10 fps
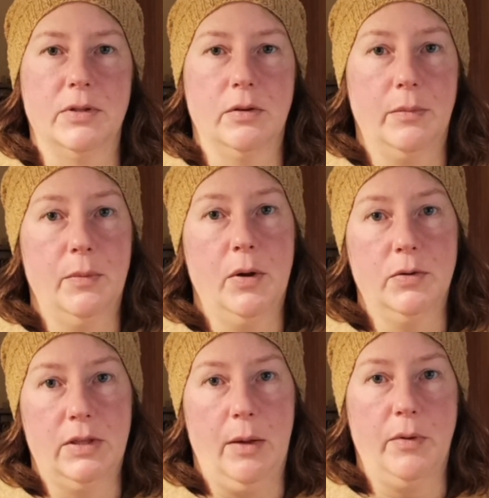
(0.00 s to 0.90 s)
So I'm going to
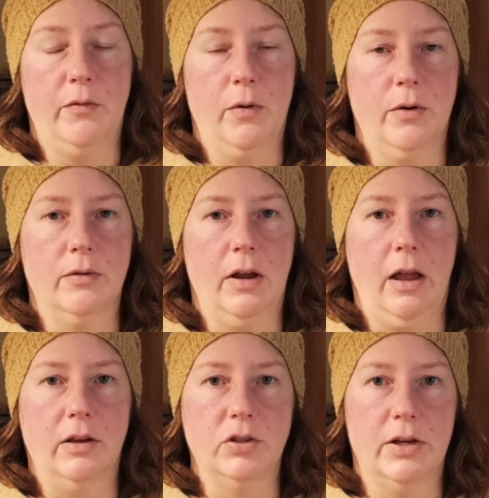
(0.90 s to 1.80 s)
post that before
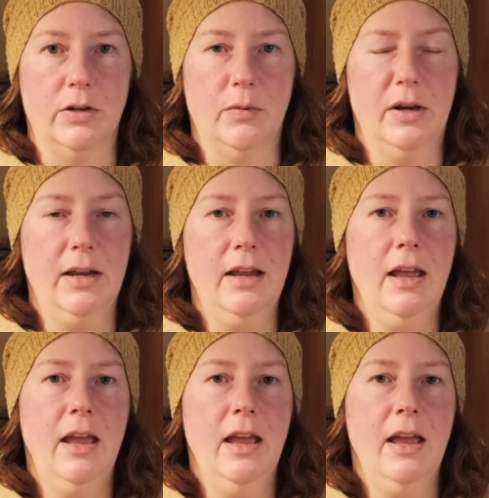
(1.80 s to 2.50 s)
January,